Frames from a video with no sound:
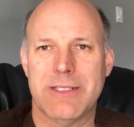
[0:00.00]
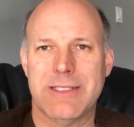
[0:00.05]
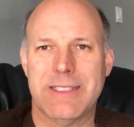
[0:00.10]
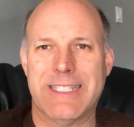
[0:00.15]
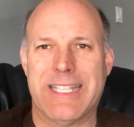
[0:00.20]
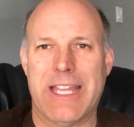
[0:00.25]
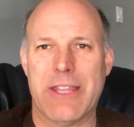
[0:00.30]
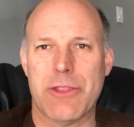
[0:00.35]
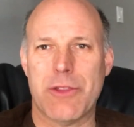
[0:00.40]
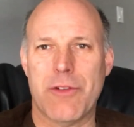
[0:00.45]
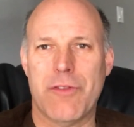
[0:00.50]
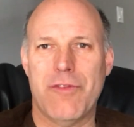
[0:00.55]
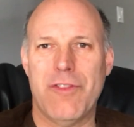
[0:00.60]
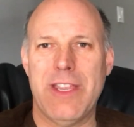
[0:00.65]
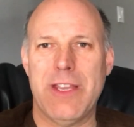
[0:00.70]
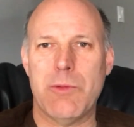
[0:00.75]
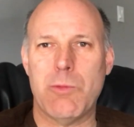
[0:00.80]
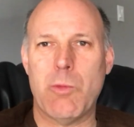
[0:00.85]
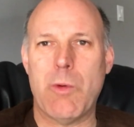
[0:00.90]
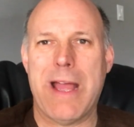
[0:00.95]
to get their
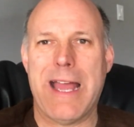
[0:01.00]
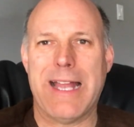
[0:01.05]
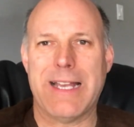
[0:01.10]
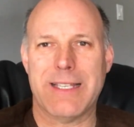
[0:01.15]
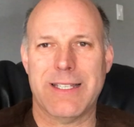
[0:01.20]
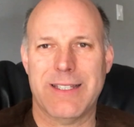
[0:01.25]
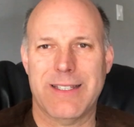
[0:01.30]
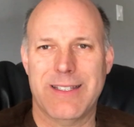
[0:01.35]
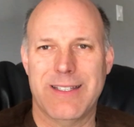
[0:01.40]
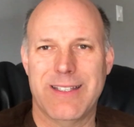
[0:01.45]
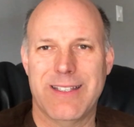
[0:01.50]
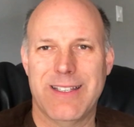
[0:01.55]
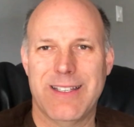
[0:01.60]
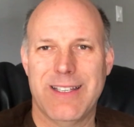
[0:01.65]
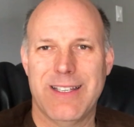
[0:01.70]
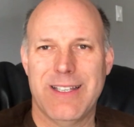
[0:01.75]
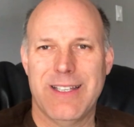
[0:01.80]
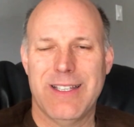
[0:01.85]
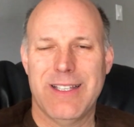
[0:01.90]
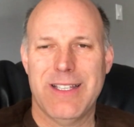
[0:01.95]
feet wet
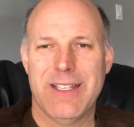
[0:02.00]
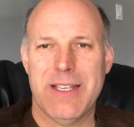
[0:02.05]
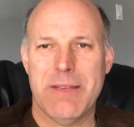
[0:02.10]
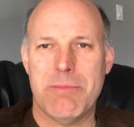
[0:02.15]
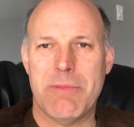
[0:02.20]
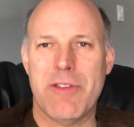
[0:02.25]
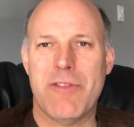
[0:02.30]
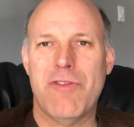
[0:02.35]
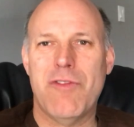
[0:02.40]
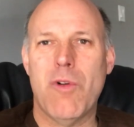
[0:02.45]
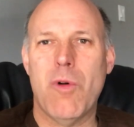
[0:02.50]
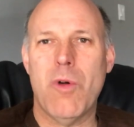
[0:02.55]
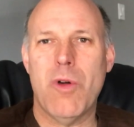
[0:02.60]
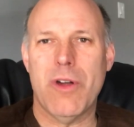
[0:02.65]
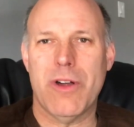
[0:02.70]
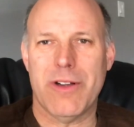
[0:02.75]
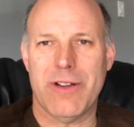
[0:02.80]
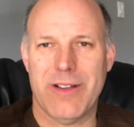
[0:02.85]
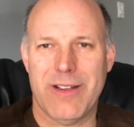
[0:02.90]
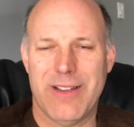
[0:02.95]

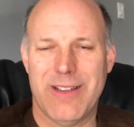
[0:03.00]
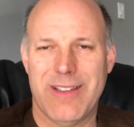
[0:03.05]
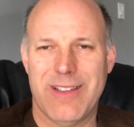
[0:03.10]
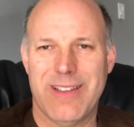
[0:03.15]
before